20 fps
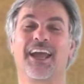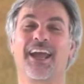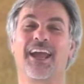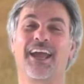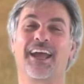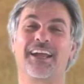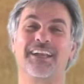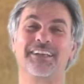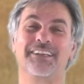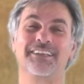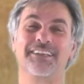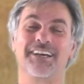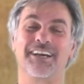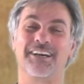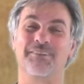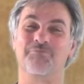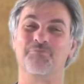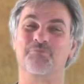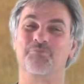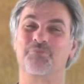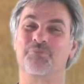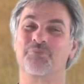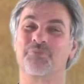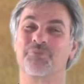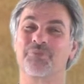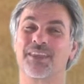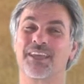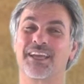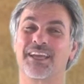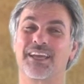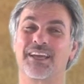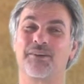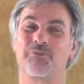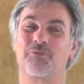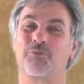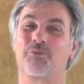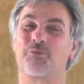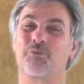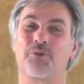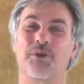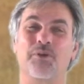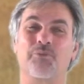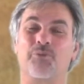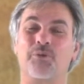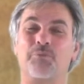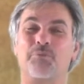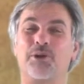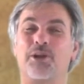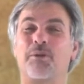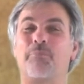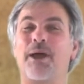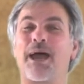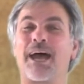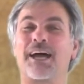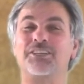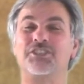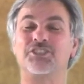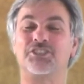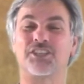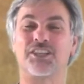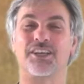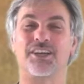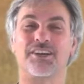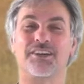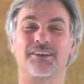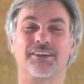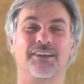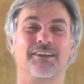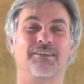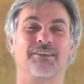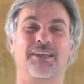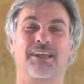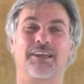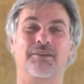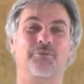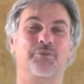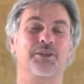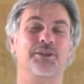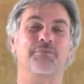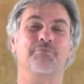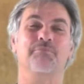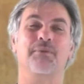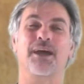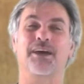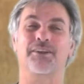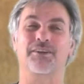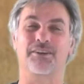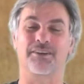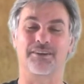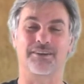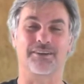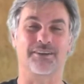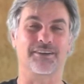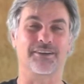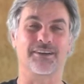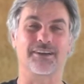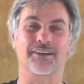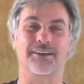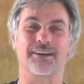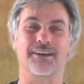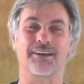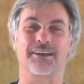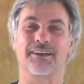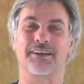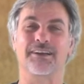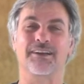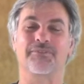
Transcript: And if we put a patch there, it wouldn't matter.